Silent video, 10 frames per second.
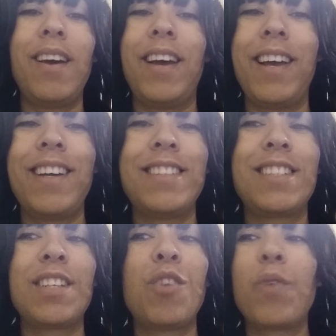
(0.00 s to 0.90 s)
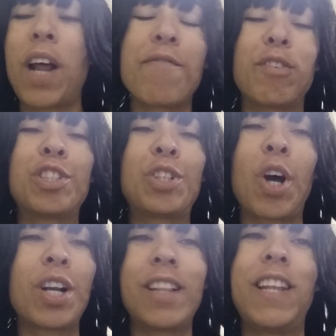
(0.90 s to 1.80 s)
And when I first
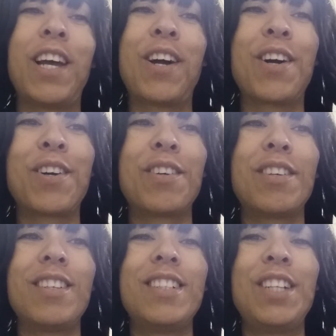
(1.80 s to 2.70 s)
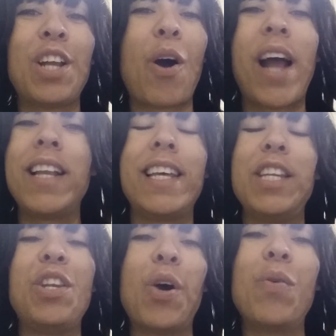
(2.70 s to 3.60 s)
started there, I
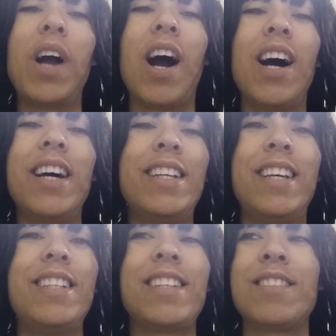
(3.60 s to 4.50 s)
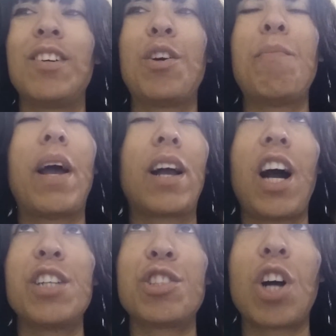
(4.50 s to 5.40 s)
didn't know God, and oh my
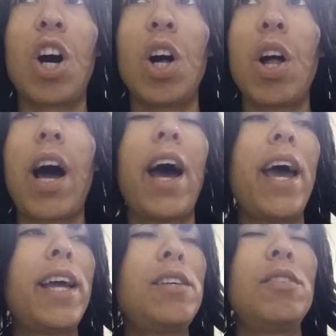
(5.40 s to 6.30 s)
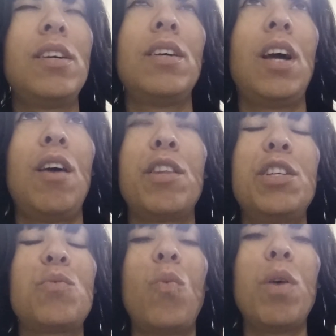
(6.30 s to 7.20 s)
gosh, y'all,
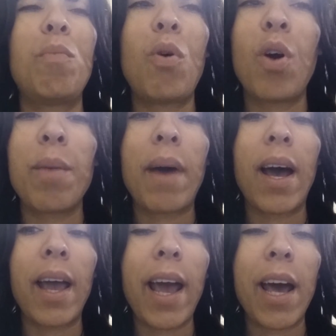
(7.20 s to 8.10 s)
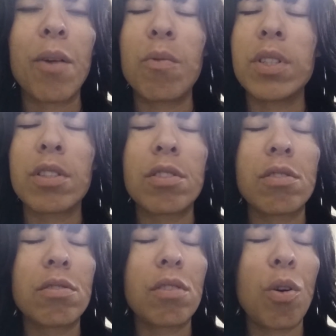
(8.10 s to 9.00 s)
this one poem I had was
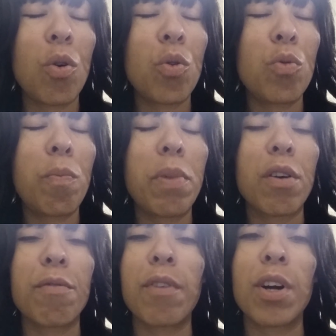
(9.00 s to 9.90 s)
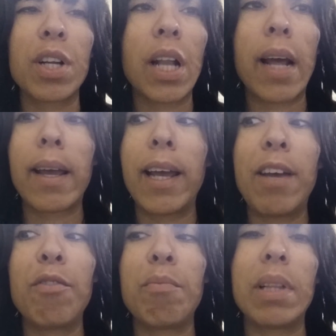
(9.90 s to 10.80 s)
so perverted. I can't
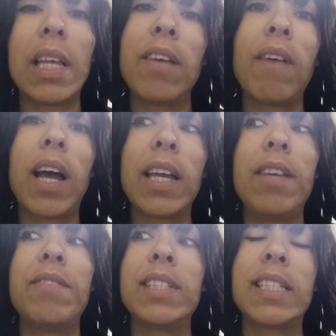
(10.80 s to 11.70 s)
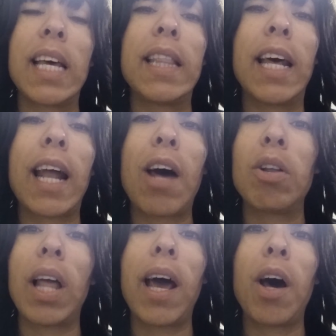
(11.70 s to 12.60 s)
even believe I even said that
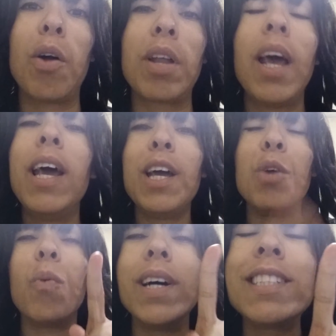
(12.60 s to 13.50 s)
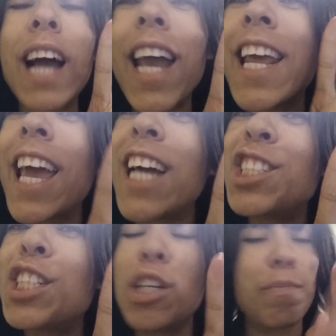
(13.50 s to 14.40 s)
out loud. It was kind of
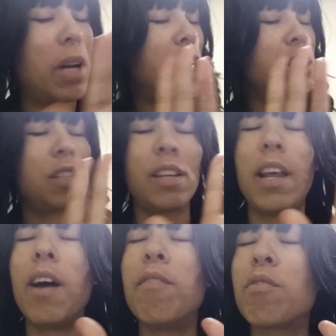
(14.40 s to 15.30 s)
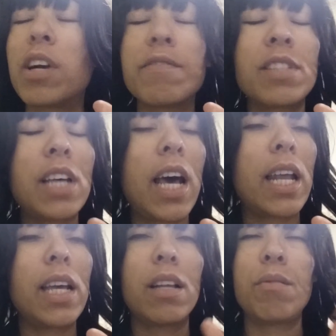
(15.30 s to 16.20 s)
catchy, but I should never have said
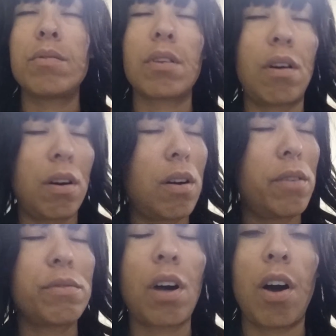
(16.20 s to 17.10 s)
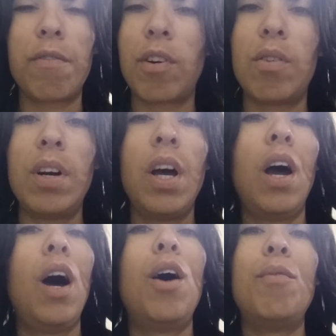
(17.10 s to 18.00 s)
it. It was awful.
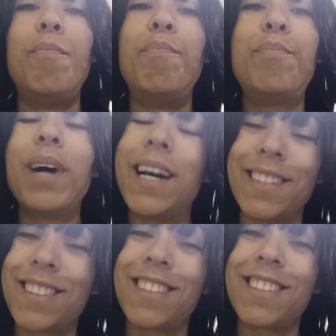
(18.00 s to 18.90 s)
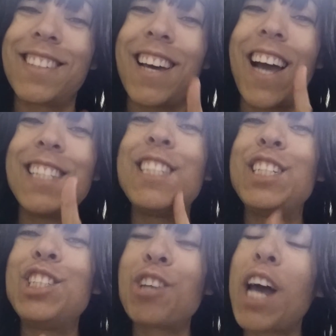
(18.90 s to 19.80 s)
But I
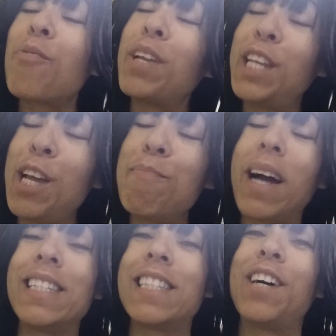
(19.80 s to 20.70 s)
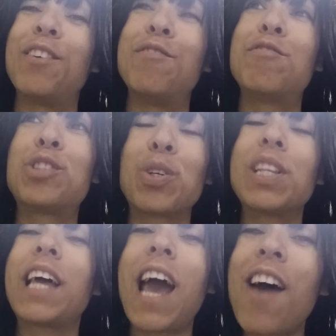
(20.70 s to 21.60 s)
did try to redeem myself
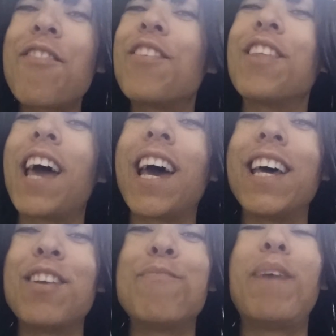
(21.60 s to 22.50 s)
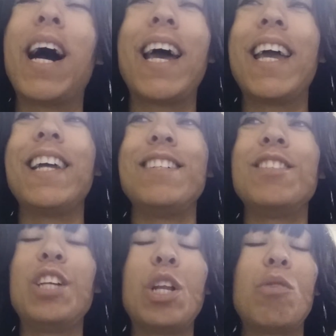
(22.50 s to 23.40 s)
shortly after that by,
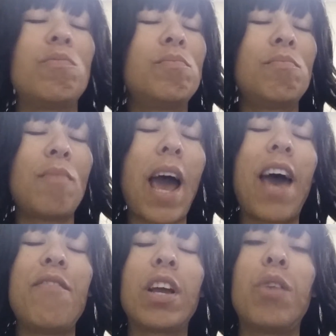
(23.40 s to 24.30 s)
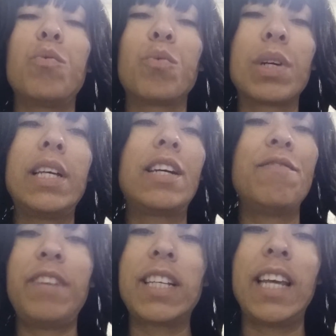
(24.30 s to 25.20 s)
having a really
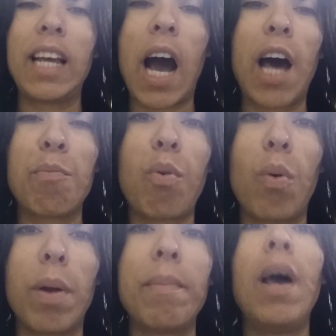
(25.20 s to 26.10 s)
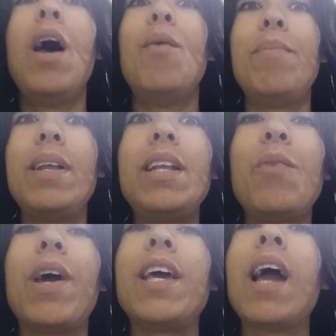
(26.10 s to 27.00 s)
convicting God point. But
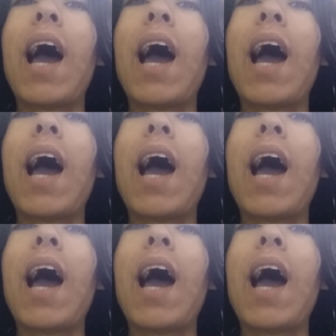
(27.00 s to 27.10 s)
anyway,